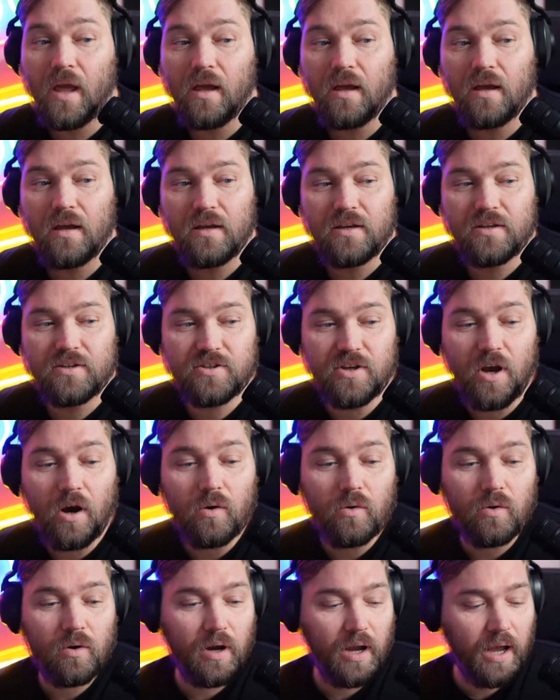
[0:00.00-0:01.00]

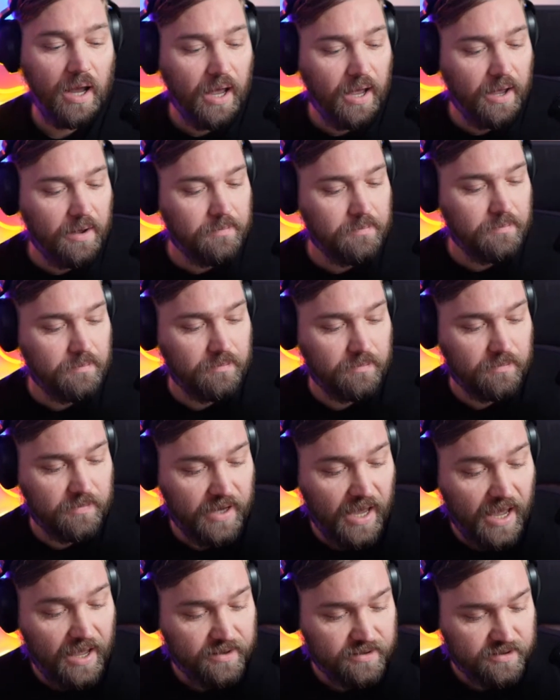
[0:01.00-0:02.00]
So,
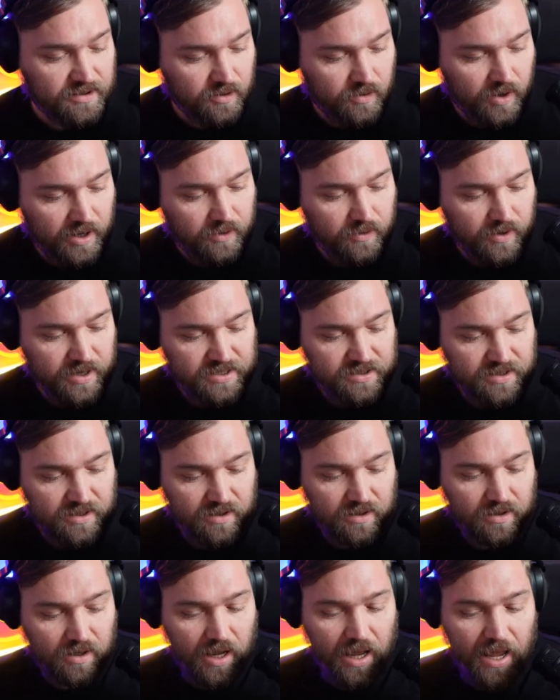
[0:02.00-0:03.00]
yeah, it's a great question.
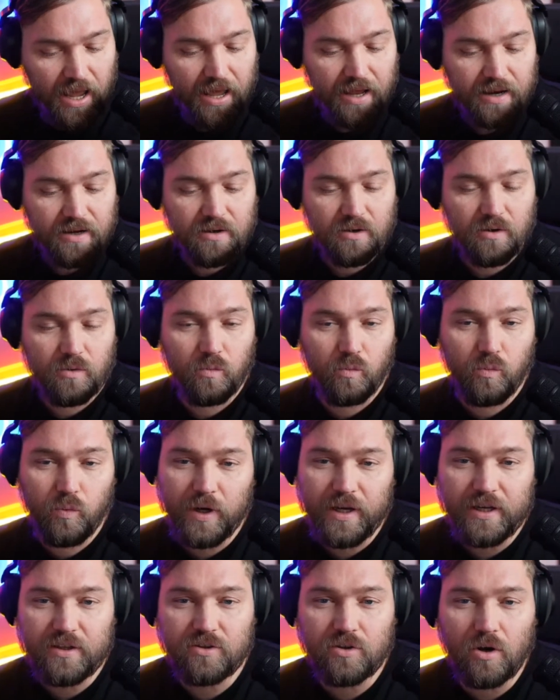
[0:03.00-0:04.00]
And
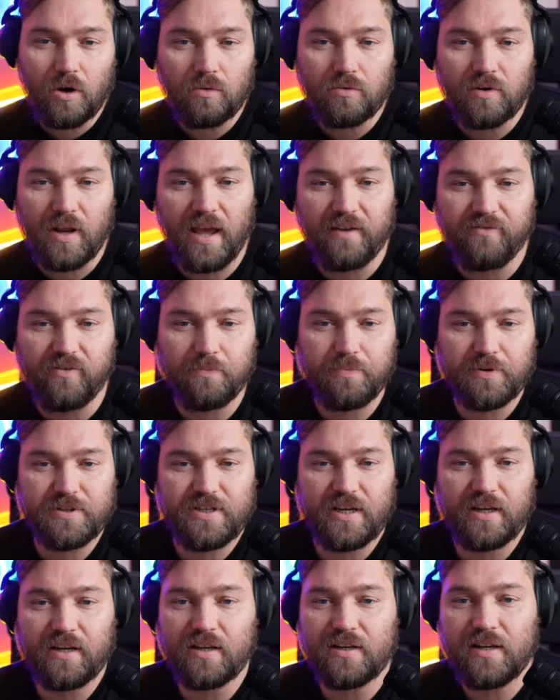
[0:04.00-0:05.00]
we don't have a
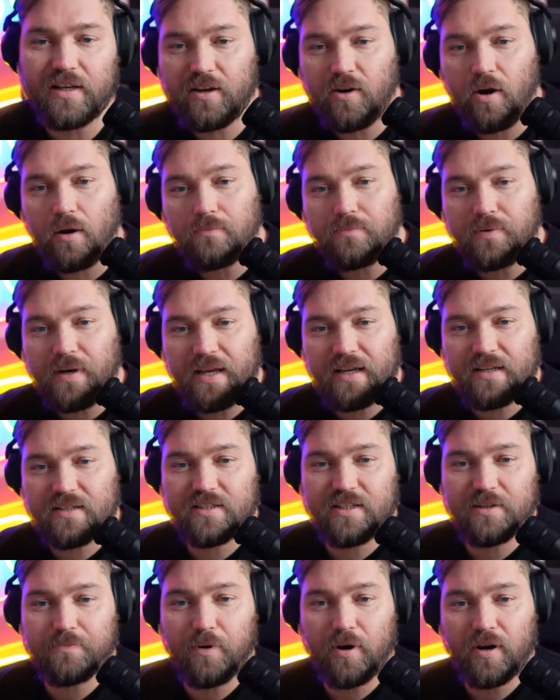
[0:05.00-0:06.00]
particularly complex
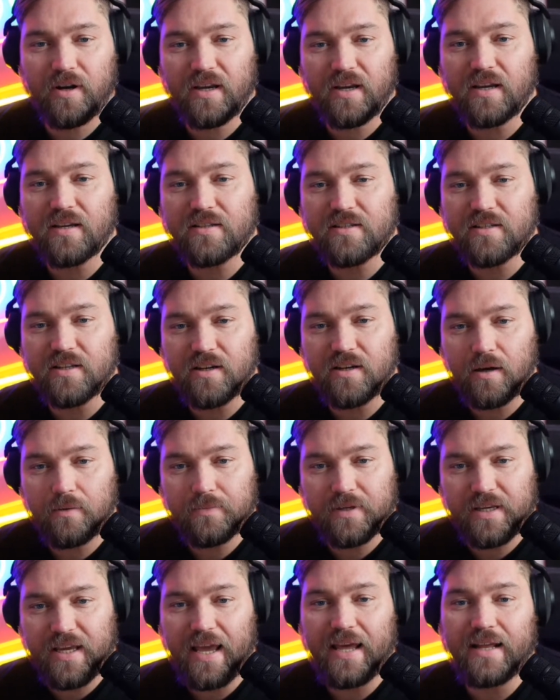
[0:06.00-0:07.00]
debugging setup
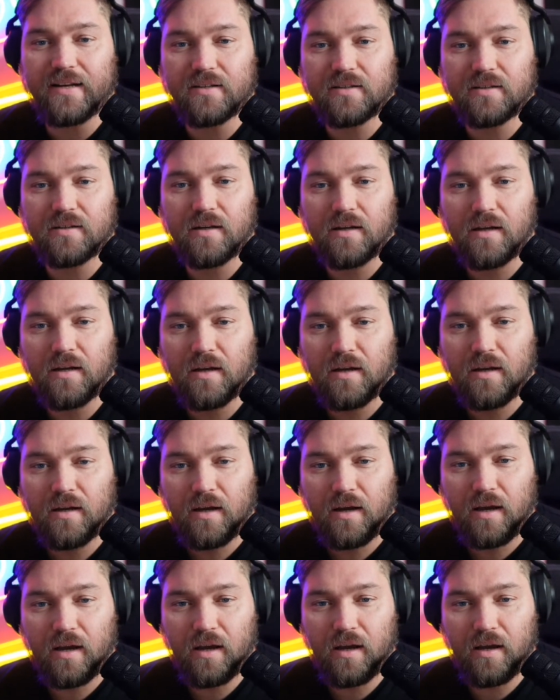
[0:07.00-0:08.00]
yet.
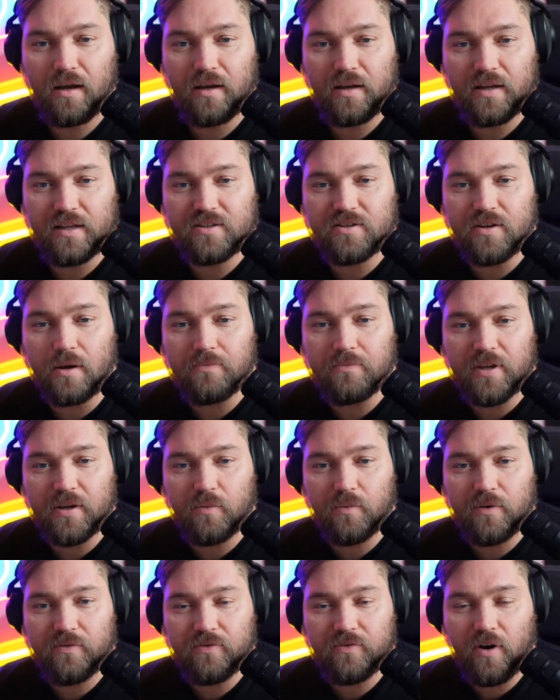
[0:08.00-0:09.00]
It's something
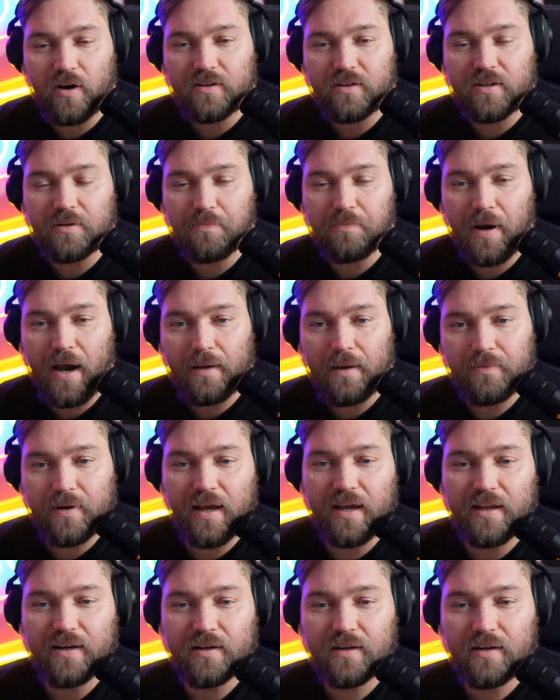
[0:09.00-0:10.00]
we've got in the pipeline,